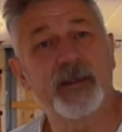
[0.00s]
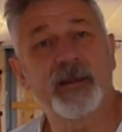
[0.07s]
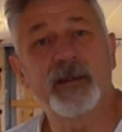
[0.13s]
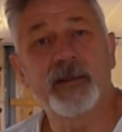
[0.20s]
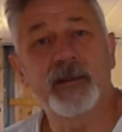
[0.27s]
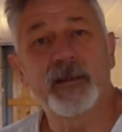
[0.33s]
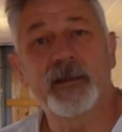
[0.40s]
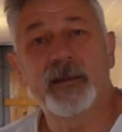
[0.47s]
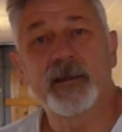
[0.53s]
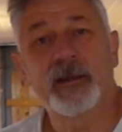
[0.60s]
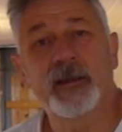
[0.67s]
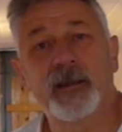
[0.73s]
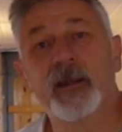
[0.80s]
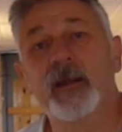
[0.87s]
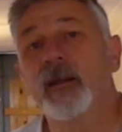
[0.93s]
So we've
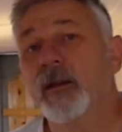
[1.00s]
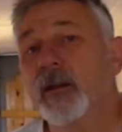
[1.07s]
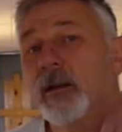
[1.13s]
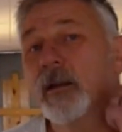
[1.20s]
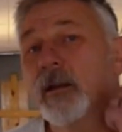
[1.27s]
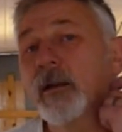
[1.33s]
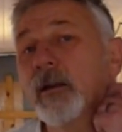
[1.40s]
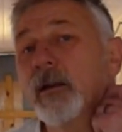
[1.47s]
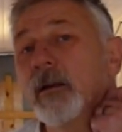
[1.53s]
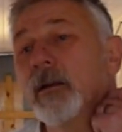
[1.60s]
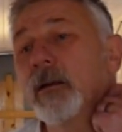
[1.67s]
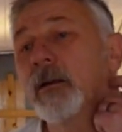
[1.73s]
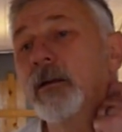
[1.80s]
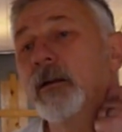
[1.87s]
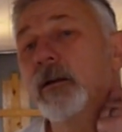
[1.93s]

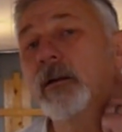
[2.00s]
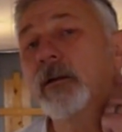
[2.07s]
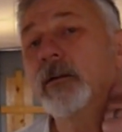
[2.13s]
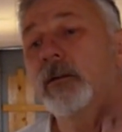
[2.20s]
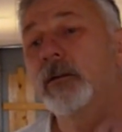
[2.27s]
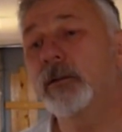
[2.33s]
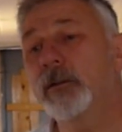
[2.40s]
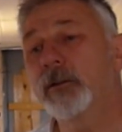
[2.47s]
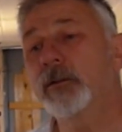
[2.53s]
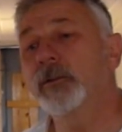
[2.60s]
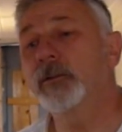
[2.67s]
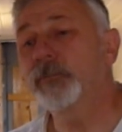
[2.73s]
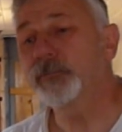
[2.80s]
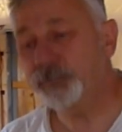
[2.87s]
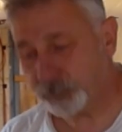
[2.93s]
labelled with a
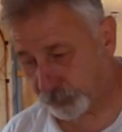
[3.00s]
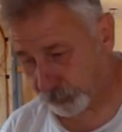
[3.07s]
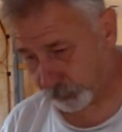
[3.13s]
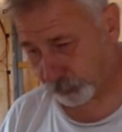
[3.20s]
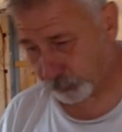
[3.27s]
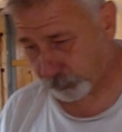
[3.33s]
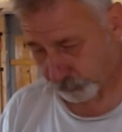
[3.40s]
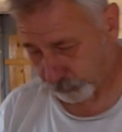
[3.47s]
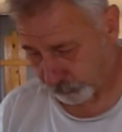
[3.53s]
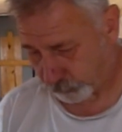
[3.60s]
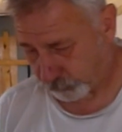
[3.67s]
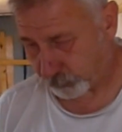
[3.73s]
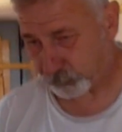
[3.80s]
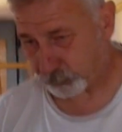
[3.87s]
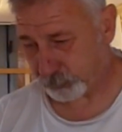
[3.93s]
more permanent
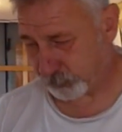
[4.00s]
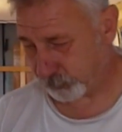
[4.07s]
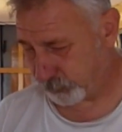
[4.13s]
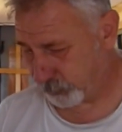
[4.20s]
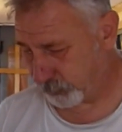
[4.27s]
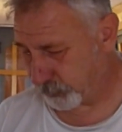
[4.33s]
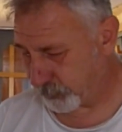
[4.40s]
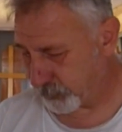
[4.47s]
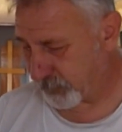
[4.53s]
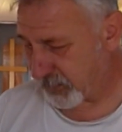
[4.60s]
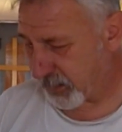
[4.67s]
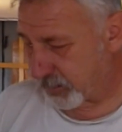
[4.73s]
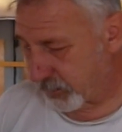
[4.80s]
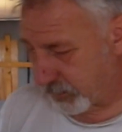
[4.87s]
label all the